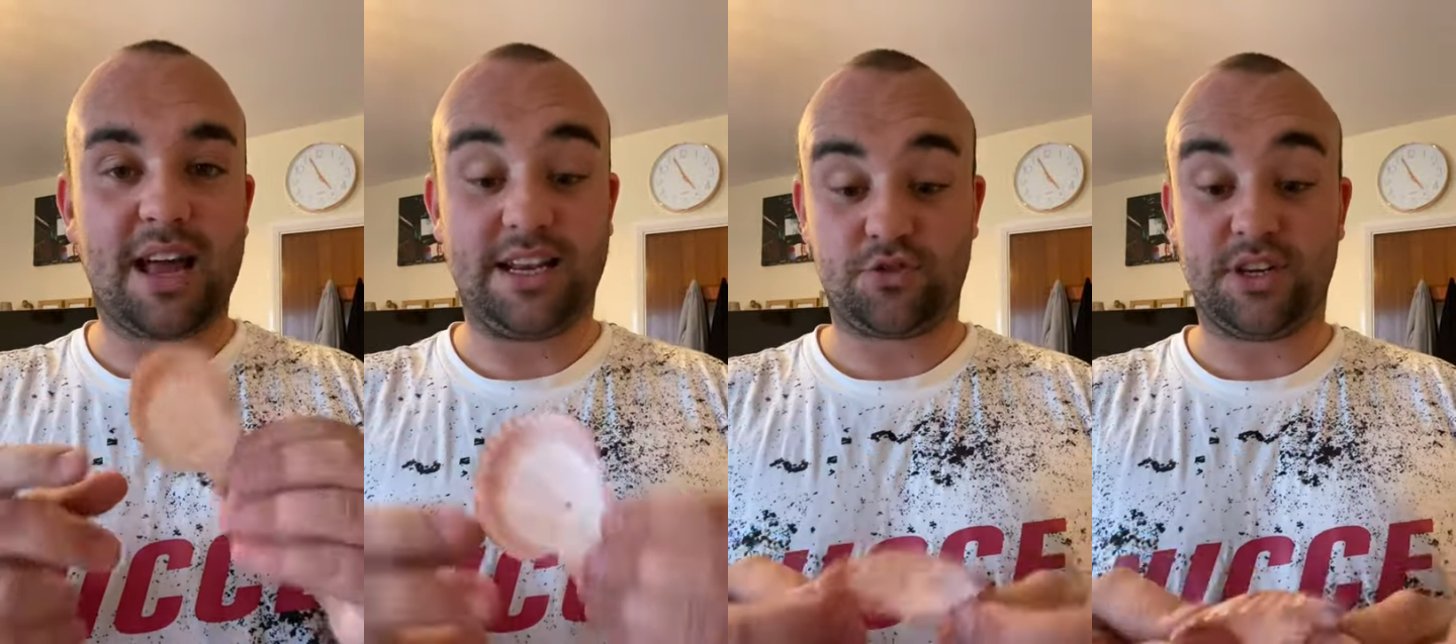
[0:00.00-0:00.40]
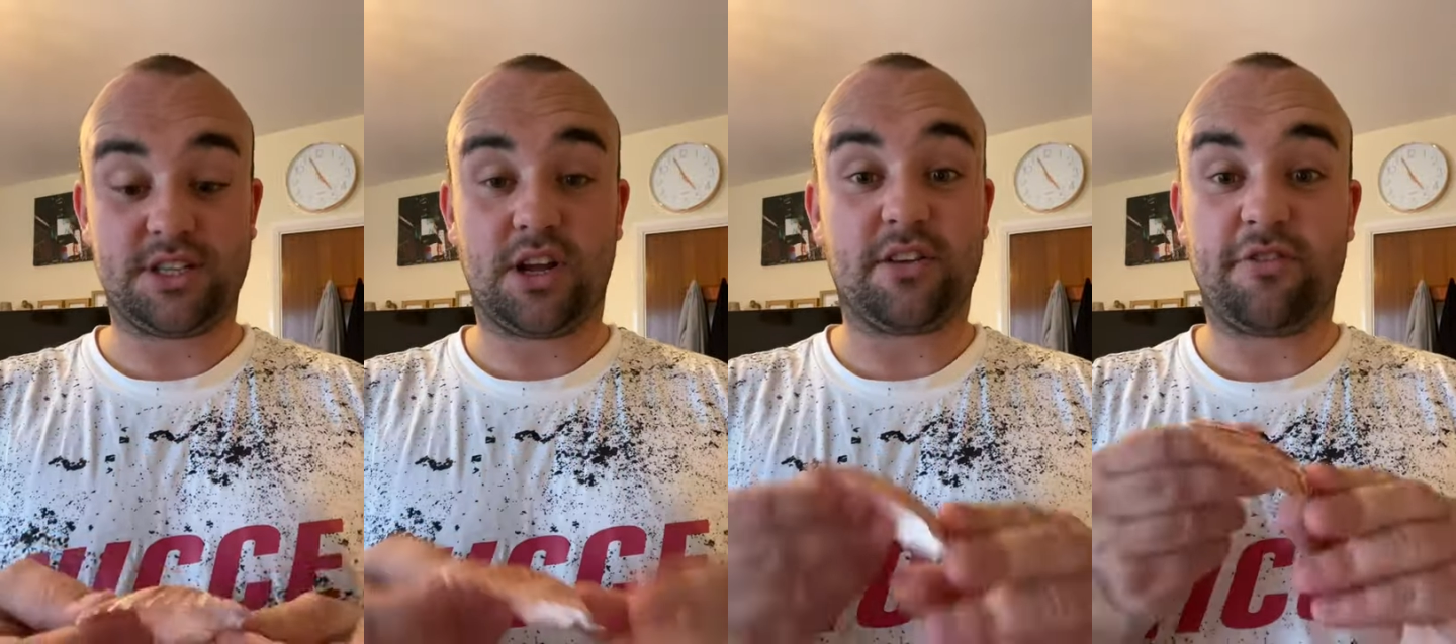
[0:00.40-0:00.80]
Literally
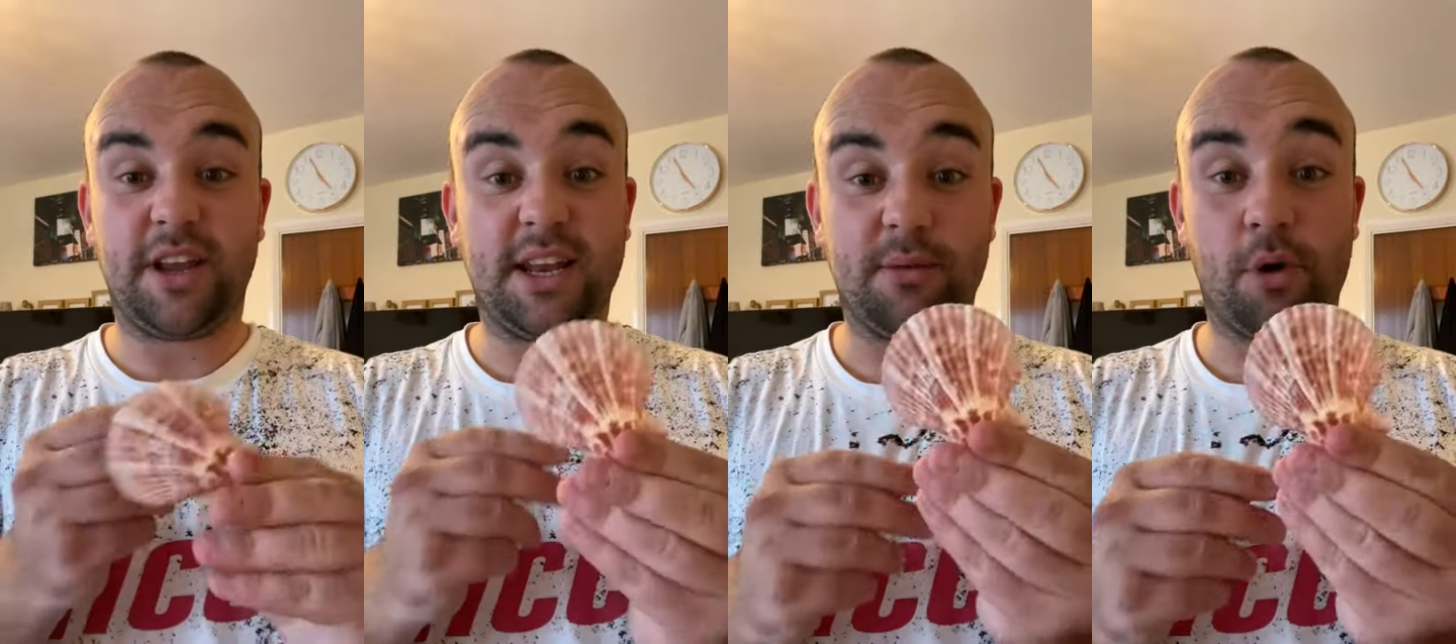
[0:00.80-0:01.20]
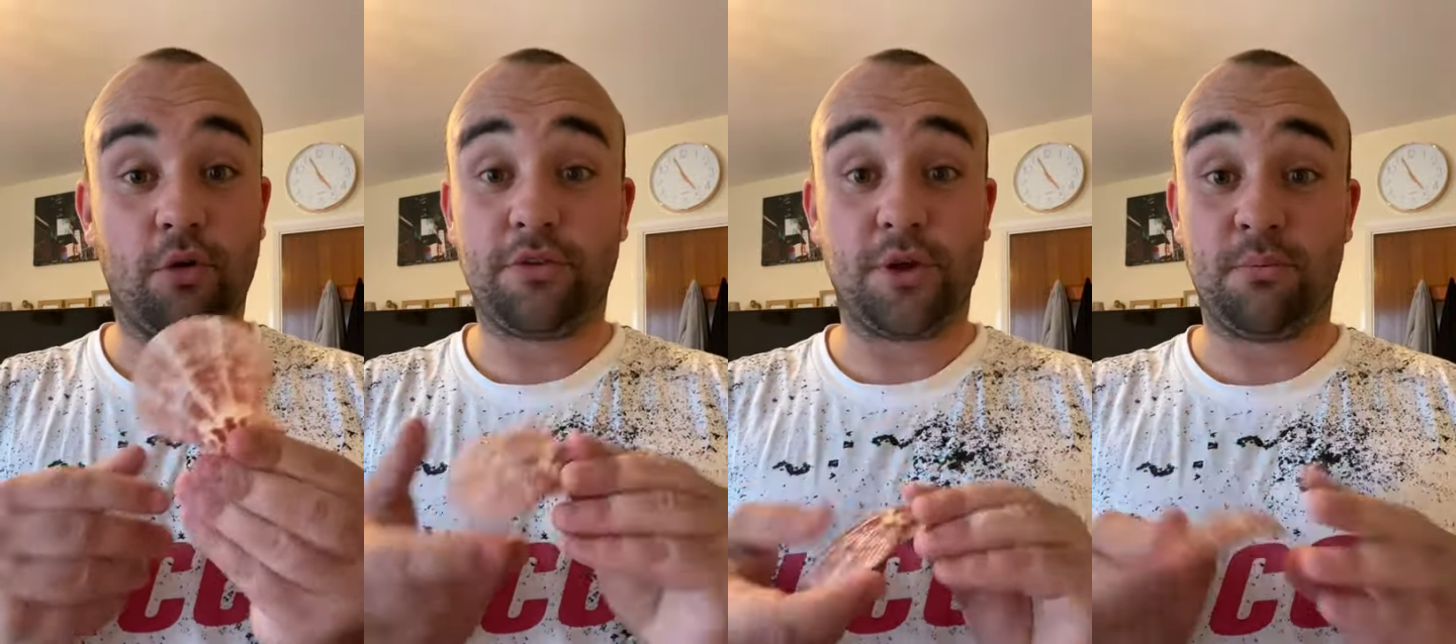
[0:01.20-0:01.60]
just like a feeding bowl
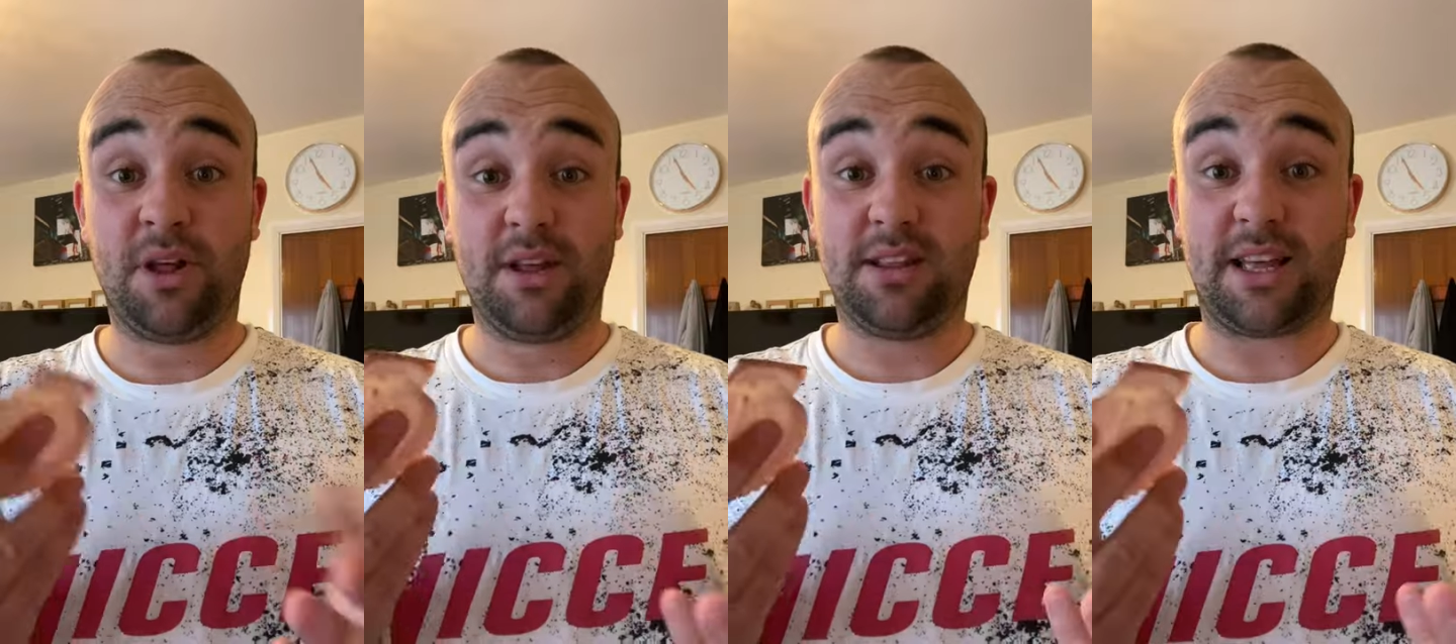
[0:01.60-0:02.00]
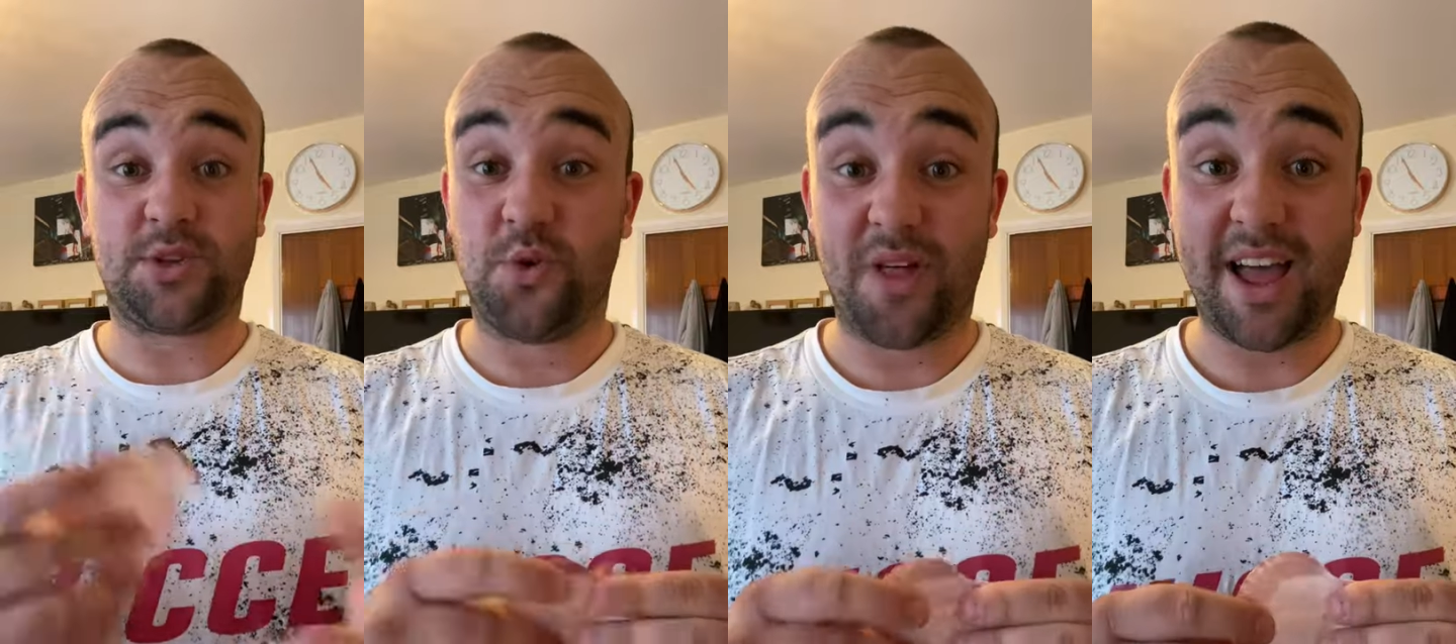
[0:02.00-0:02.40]
for them. That's
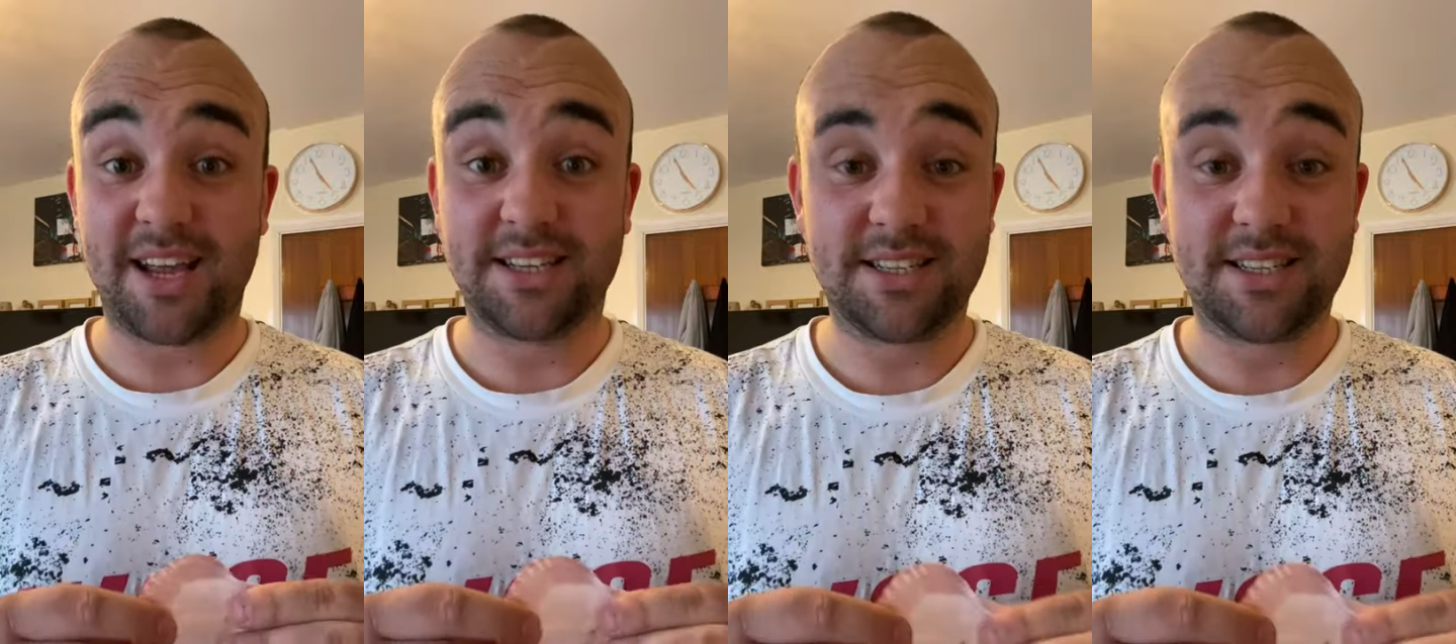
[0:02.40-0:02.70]
all that is.